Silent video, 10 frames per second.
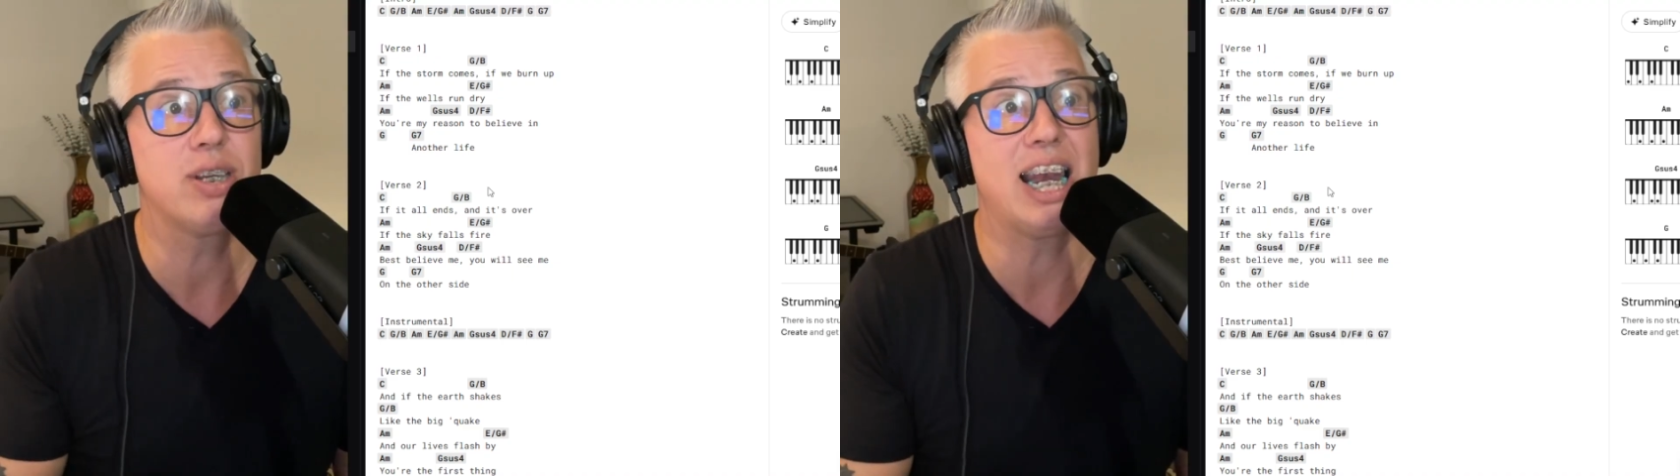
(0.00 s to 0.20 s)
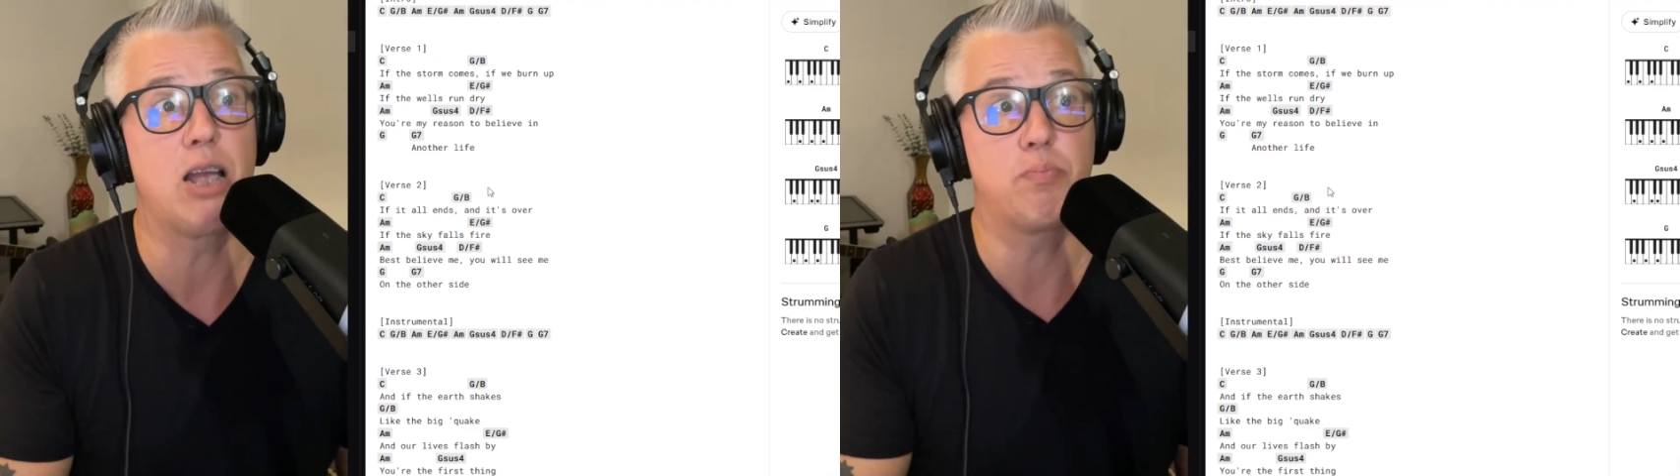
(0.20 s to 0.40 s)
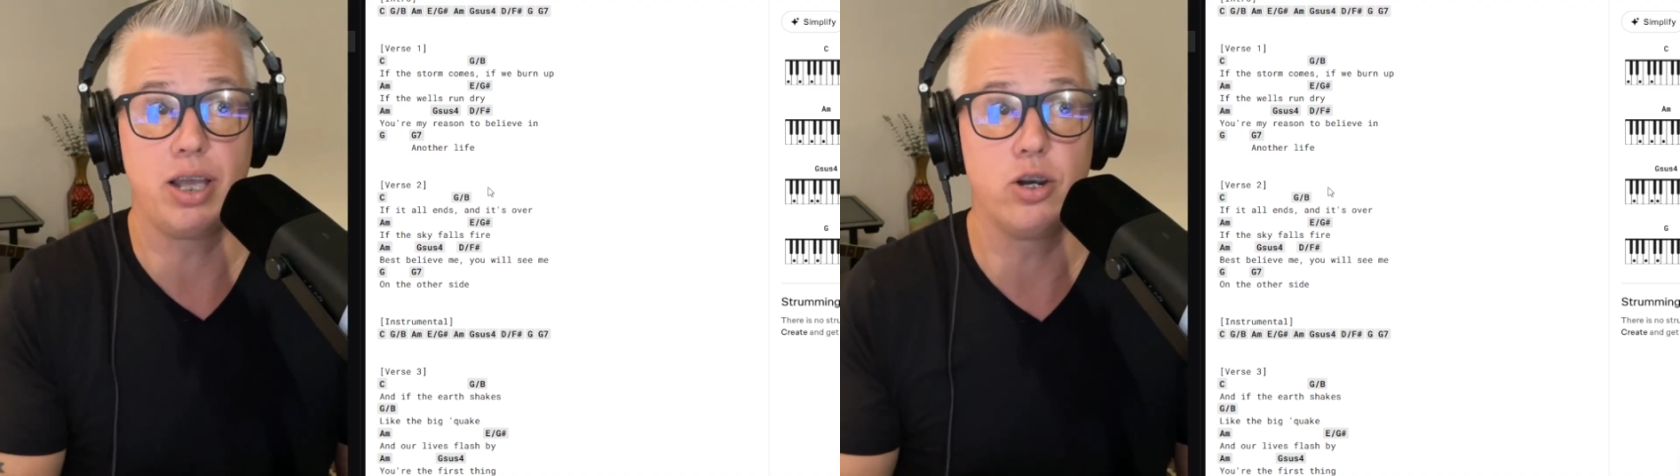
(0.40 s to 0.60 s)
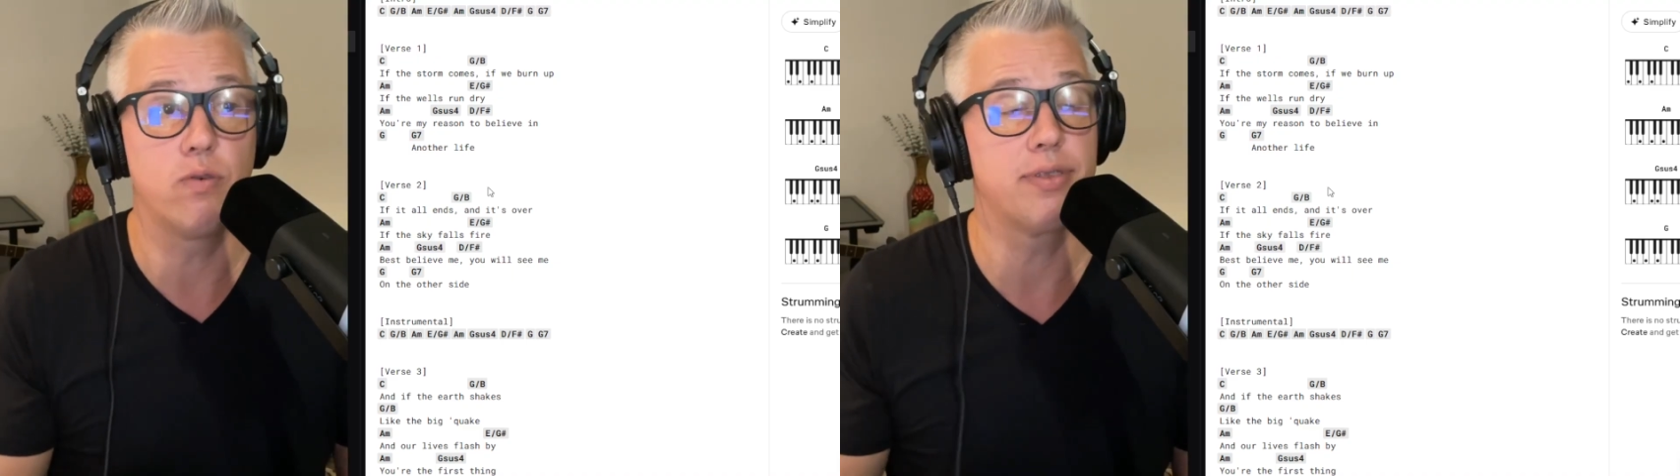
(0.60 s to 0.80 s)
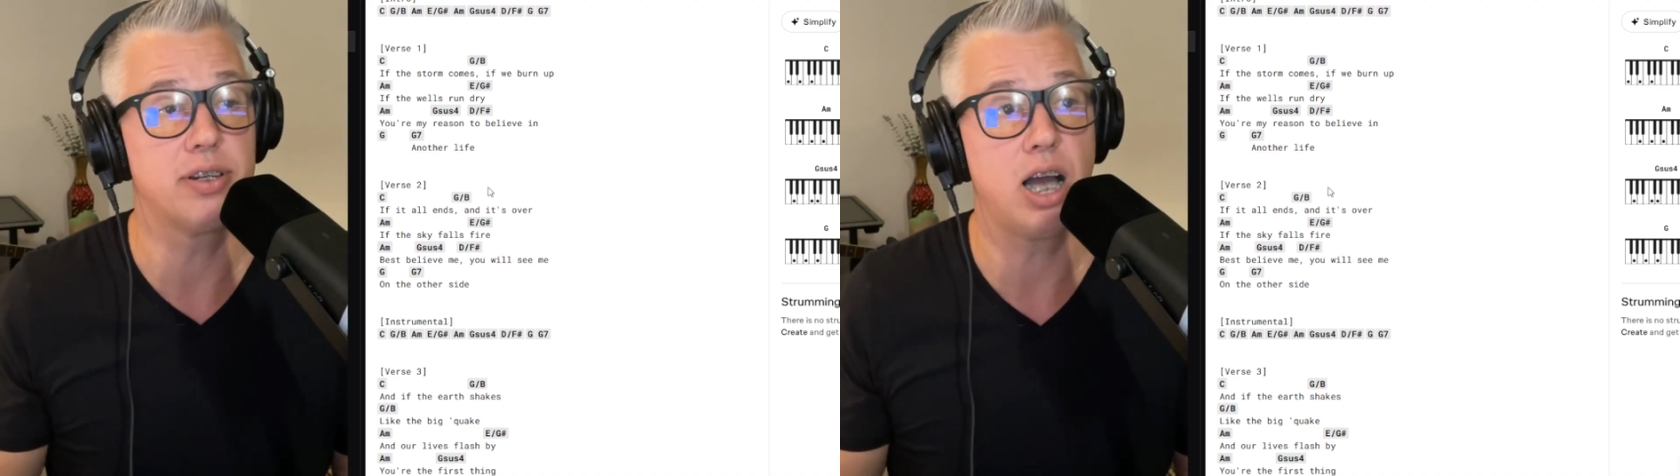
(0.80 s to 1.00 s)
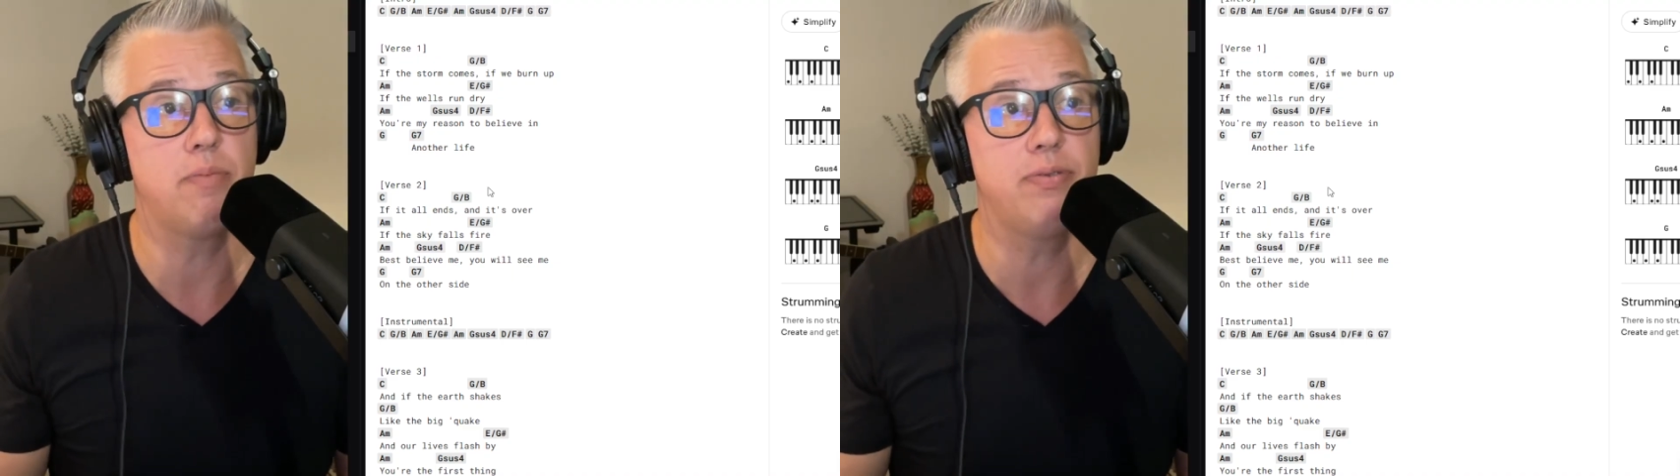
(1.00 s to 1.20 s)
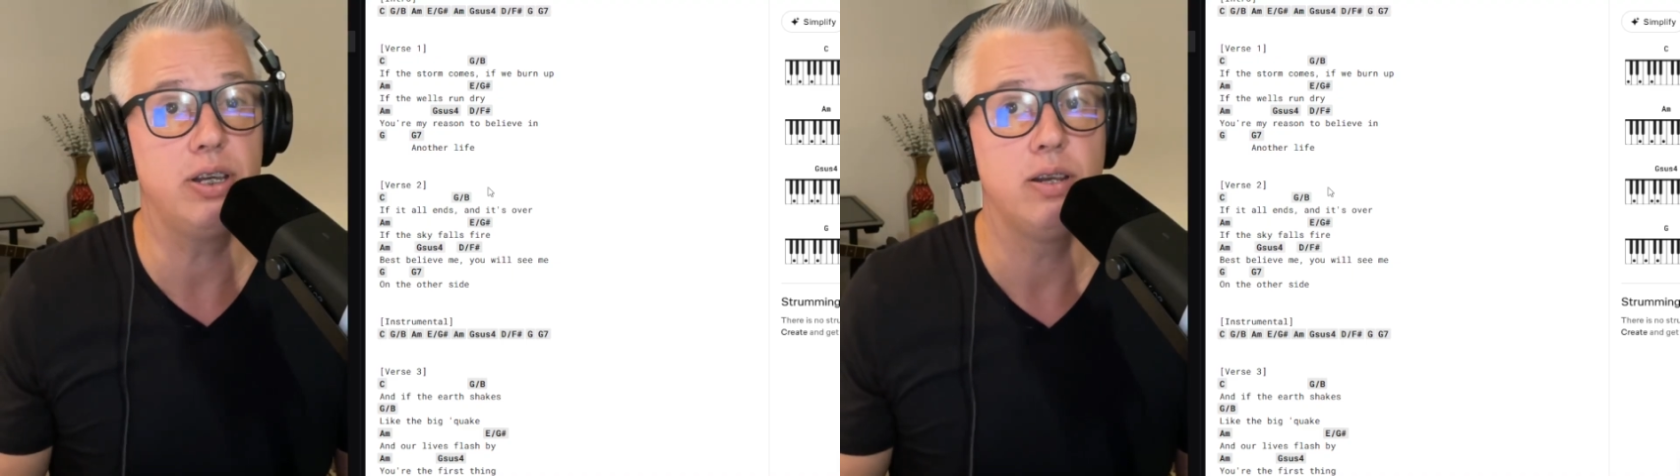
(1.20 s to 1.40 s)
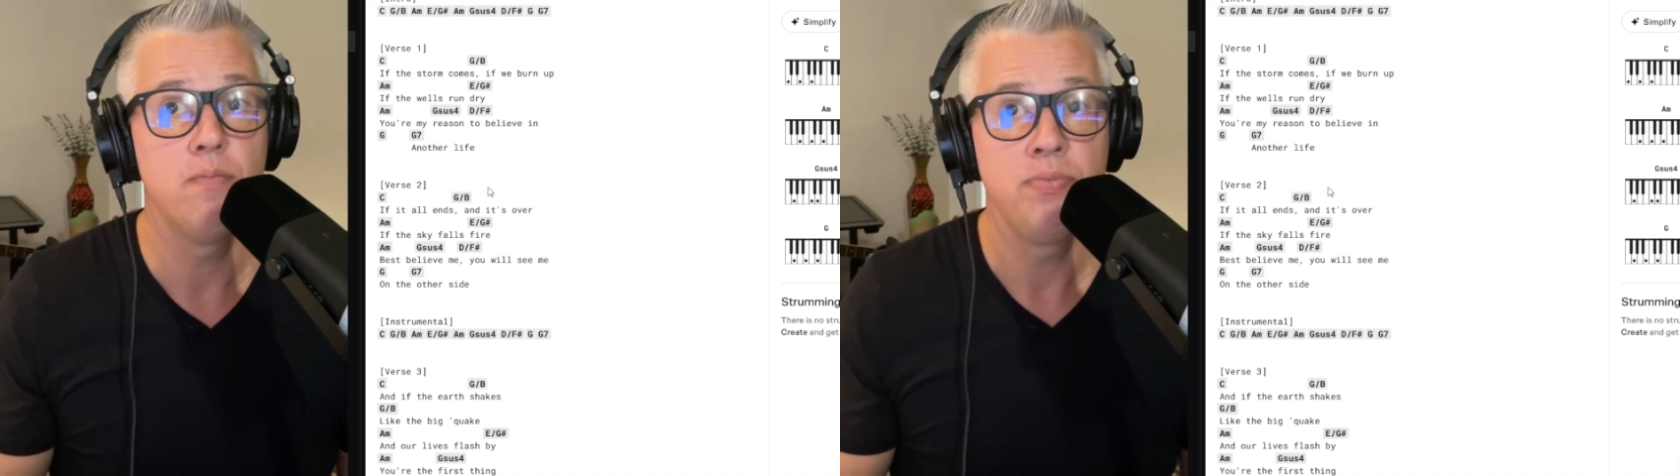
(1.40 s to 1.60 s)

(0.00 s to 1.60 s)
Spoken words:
and I played over the top of it.